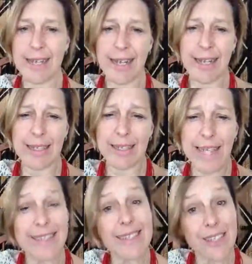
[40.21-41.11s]

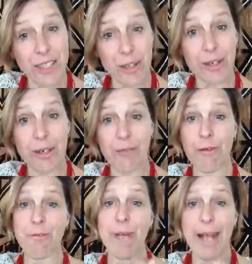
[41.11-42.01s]
lessons learned
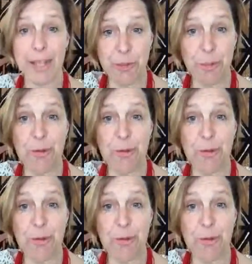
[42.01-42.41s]
from past